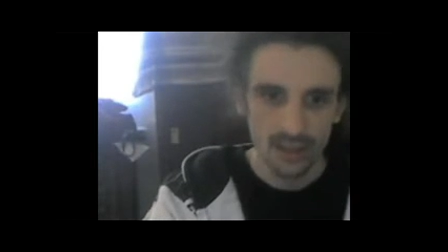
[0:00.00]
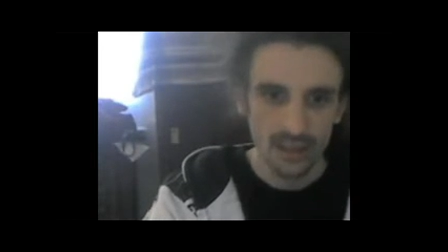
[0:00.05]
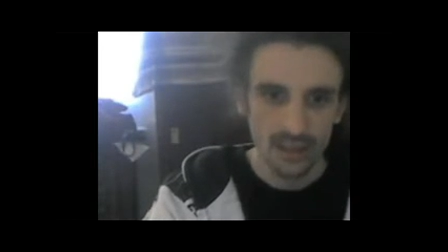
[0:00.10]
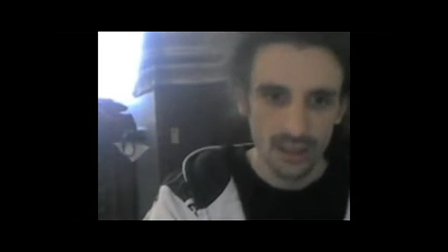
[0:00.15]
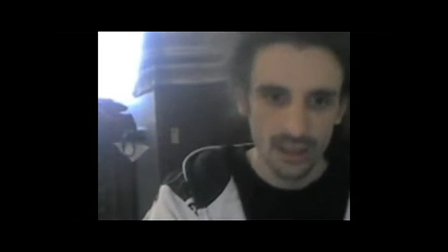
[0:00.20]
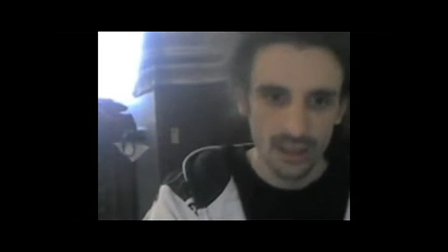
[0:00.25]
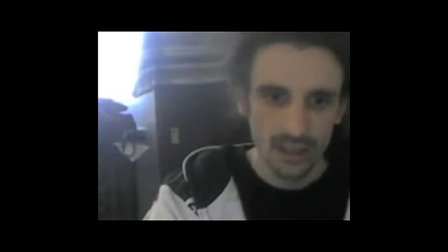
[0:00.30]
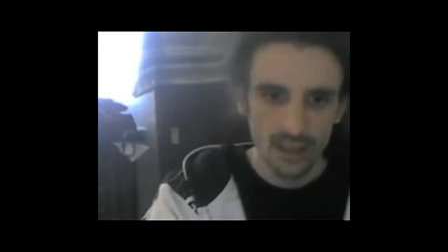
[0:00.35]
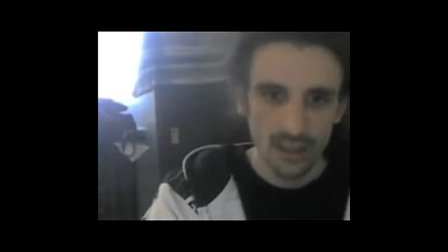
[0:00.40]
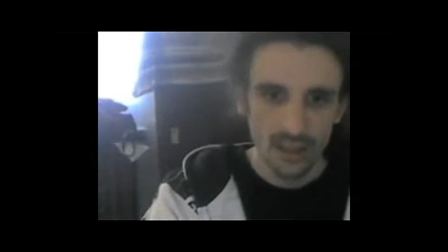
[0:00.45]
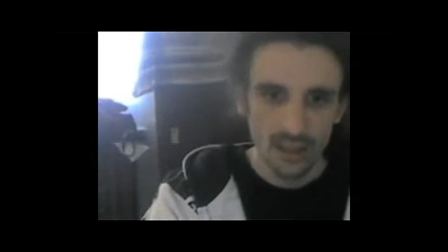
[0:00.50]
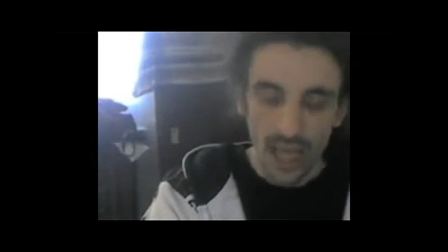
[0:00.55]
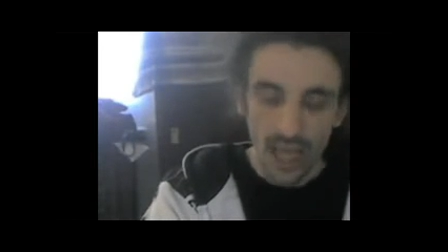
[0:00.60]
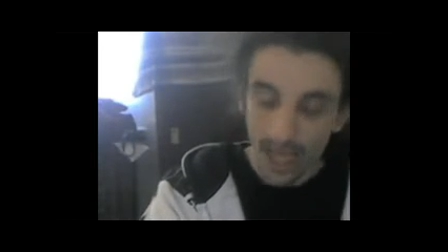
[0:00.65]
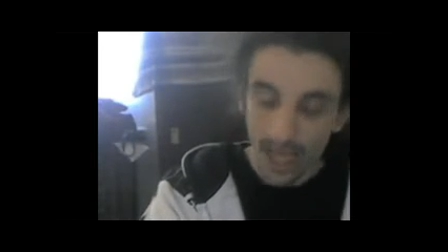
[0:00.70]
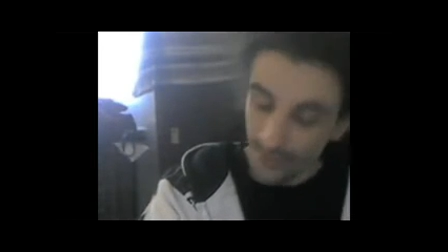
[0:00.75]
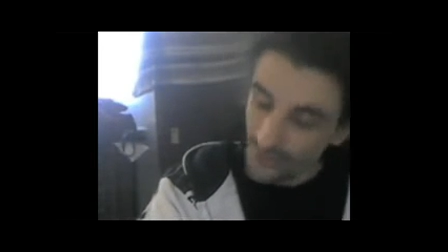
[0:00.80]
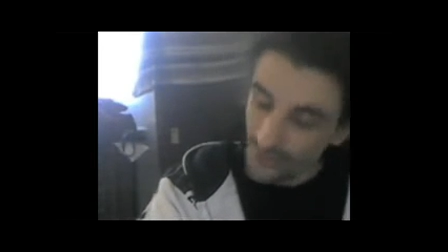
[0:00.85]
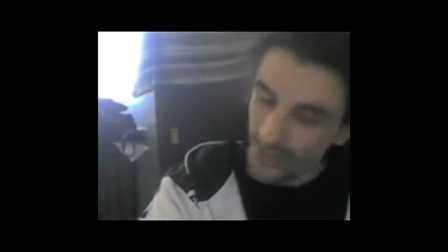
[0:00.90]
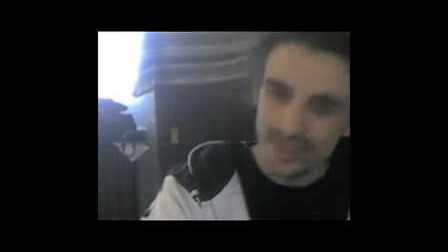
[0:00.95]
And this
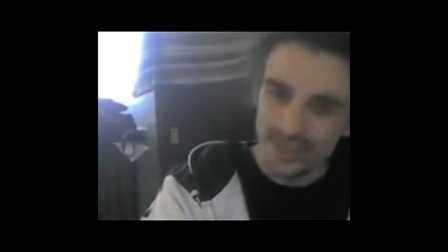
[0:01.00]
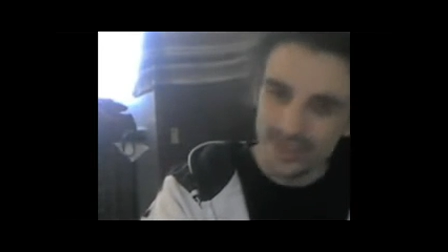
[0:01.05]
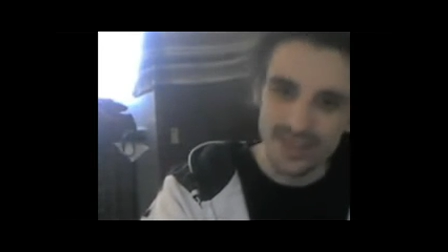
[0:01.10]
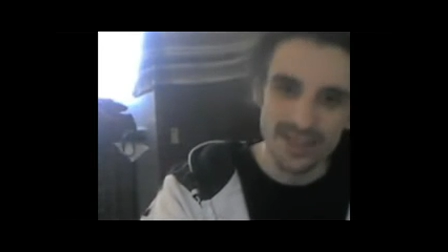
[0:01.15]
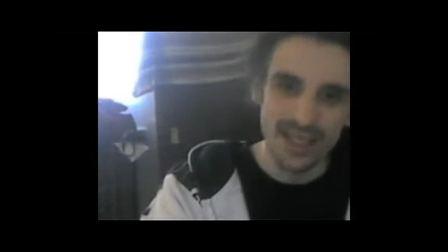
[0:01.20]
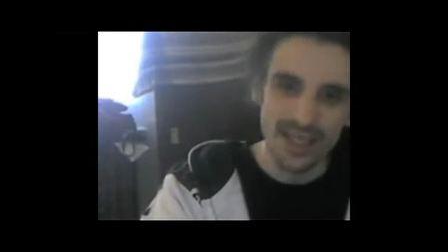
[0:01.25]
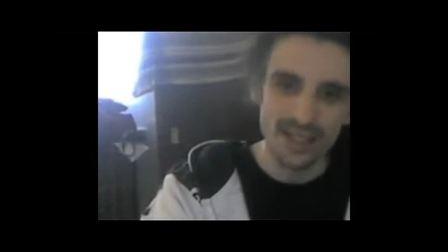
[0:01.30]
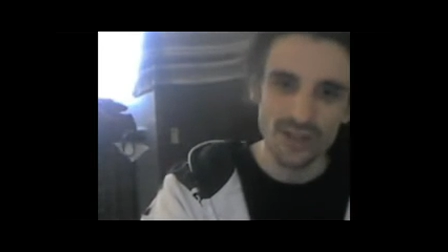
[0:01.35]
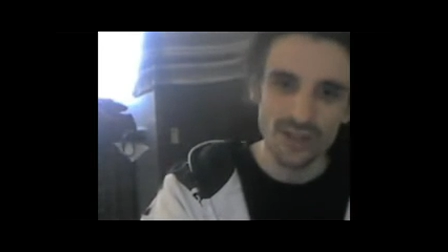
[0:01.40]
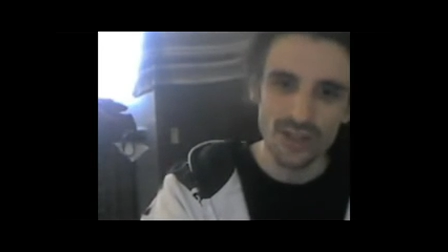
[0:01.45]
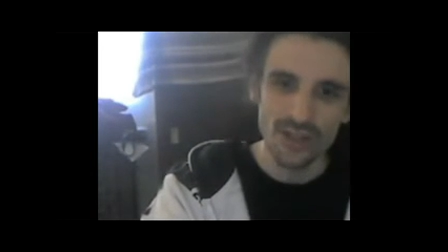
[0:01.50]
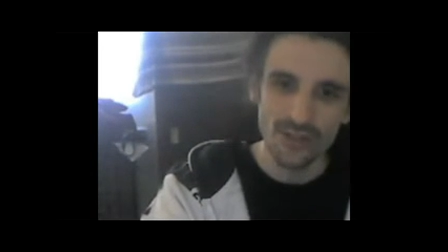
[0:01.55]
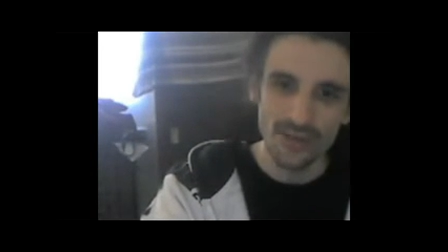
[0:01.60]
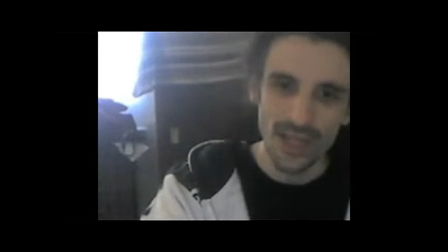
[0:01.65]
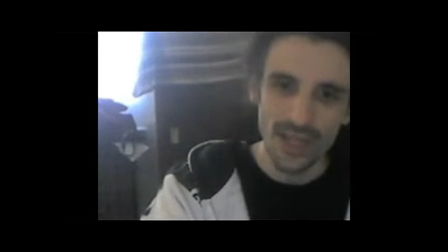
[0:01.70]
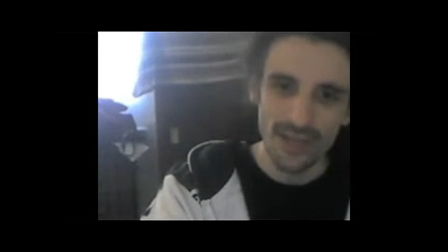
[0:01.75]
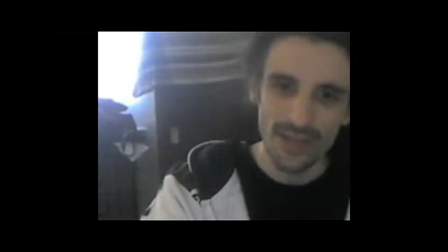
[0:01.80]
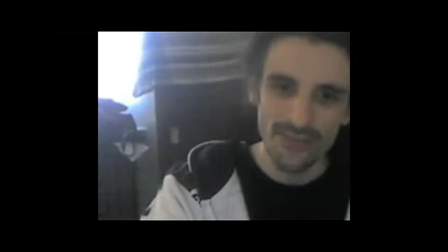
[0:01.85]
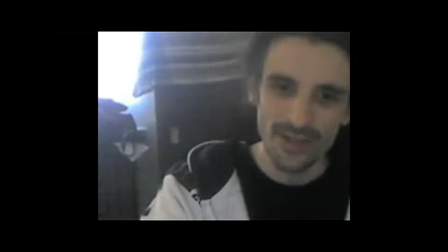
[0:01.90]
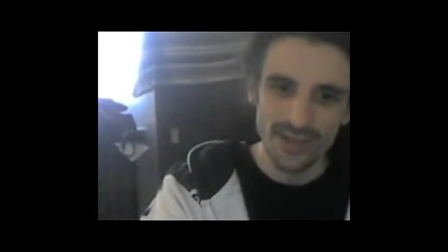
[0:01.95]
is Ashes the Raven
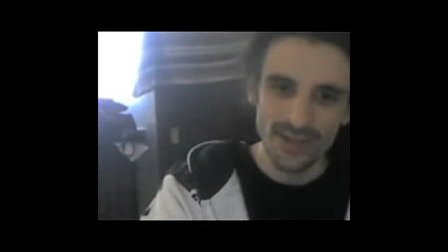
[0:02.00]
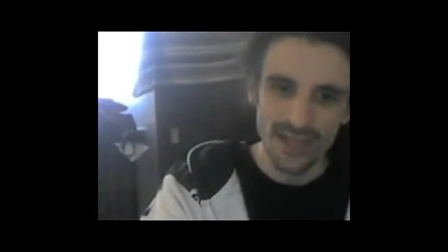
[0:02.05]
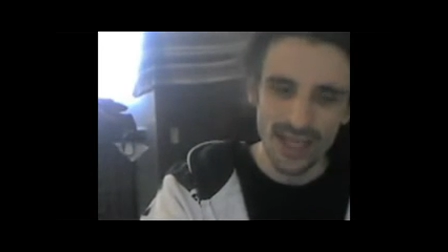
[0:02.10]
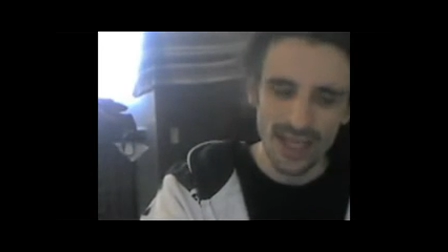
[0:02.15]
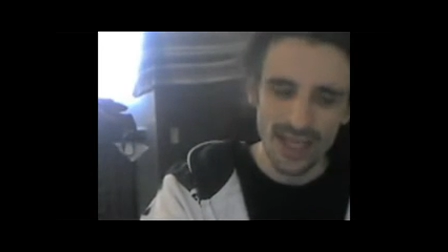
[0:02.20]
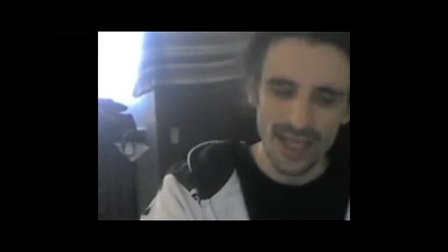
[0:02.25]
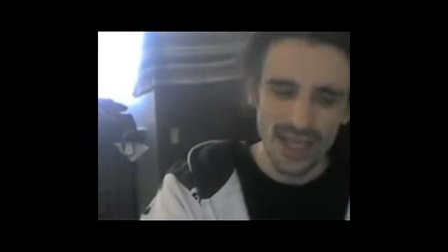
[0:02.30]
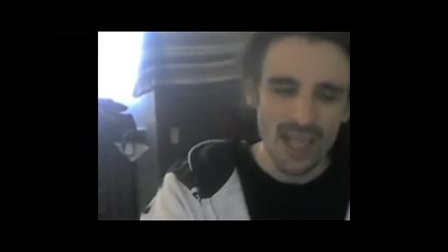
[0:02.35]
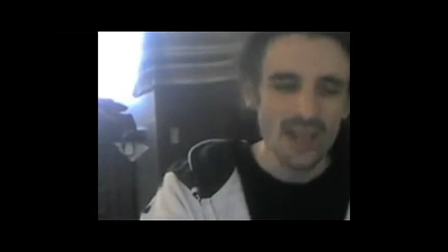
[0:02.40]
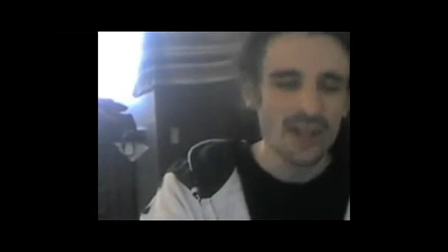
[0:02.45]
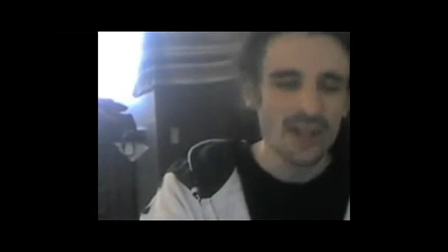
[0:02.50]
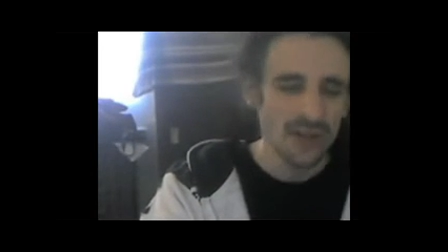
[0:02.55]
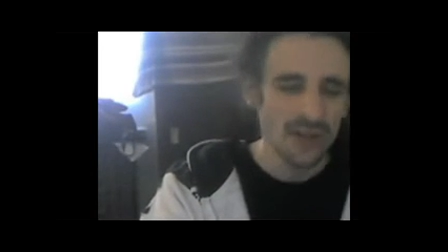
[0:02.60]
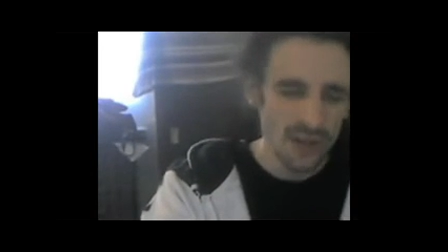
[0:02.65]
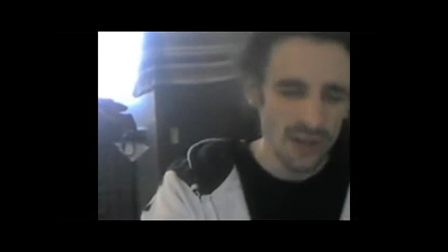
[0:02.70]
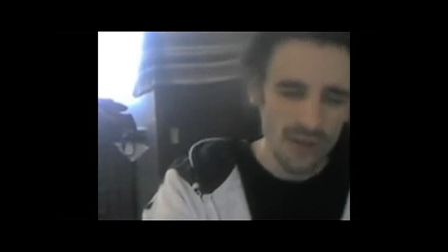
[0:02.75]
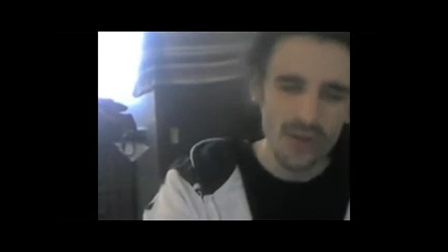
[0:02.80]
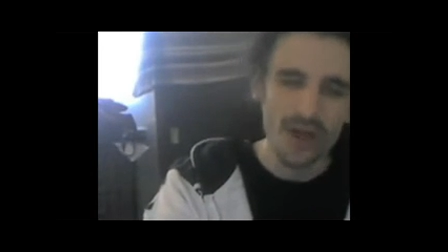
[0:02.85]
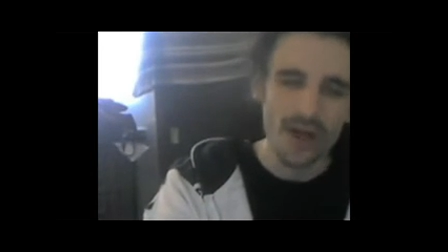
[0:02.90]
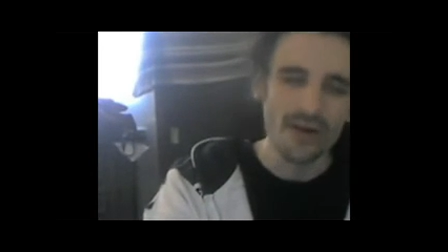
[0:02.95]
saying, You are
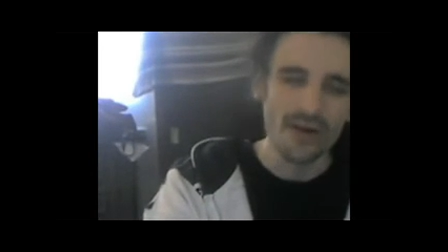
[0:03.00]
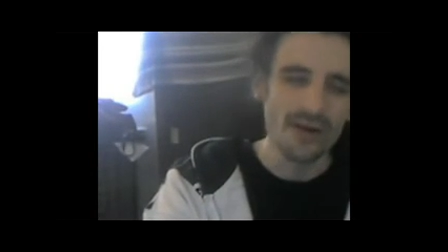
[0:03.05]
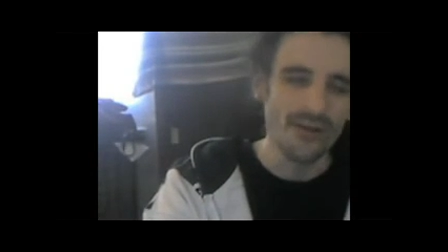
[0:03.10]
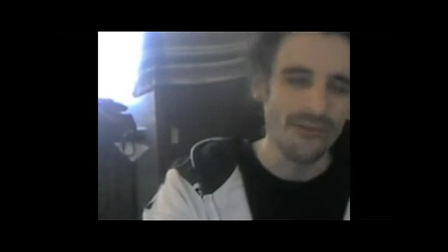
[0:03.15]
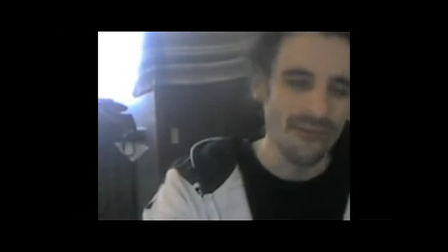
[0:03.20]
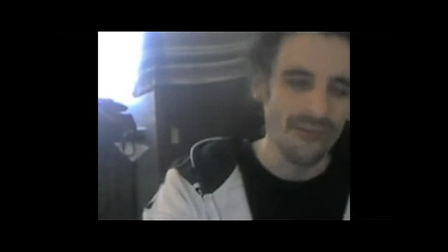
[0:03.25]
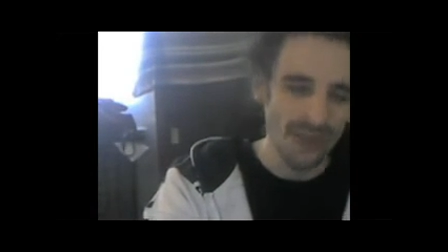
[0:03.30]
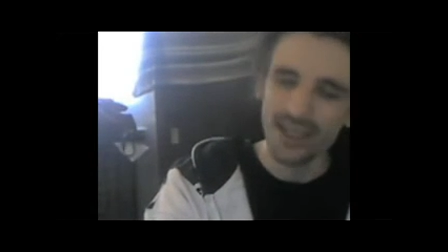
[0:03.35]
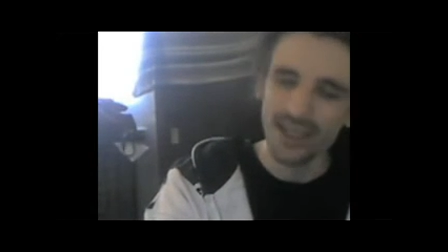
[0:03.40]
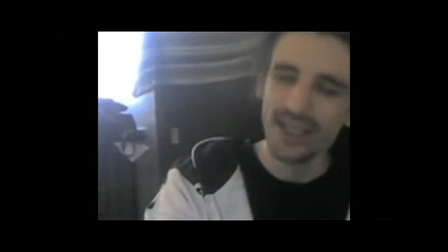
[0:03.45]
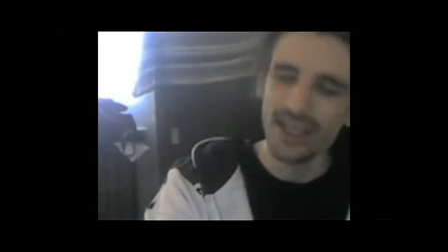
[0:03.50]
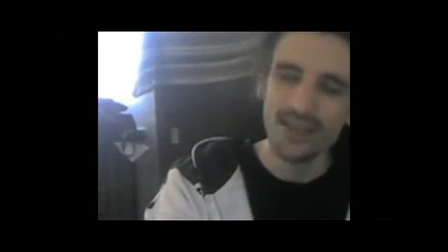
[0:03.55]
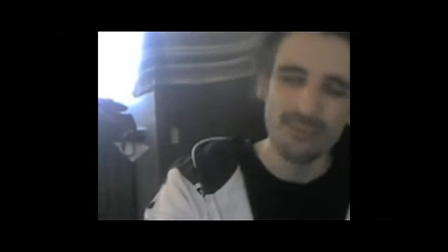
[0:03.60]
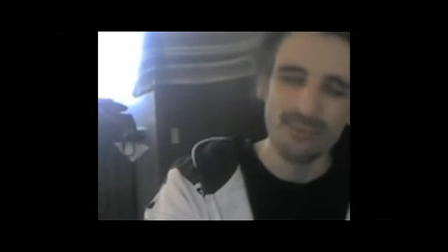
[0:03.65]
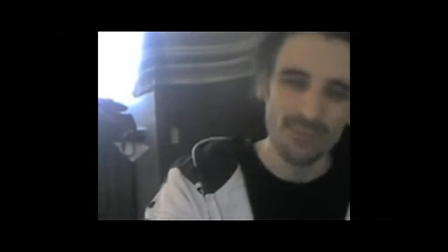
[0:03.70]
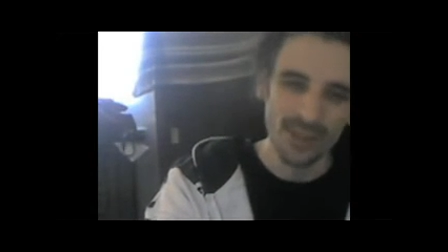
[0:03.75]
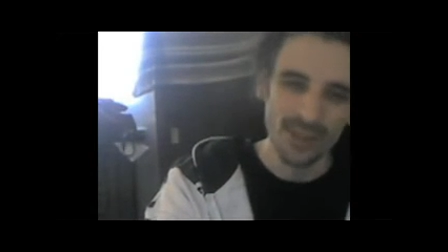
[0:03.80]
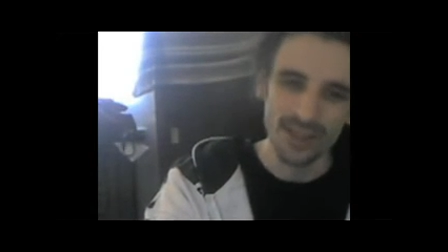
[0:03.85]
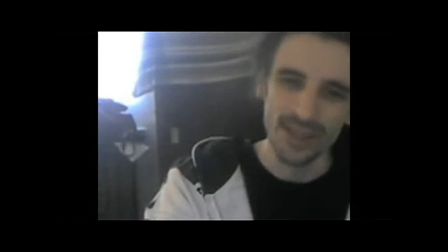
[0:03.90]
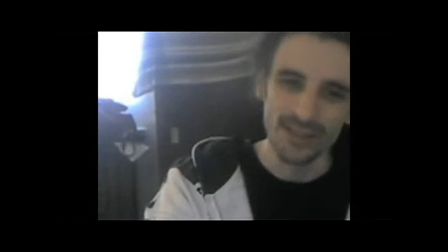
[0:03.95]
a fucking
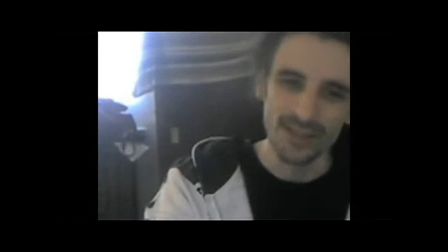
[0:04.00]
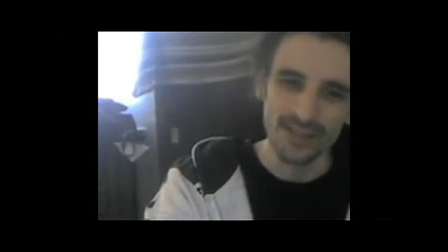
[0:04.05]
bigot.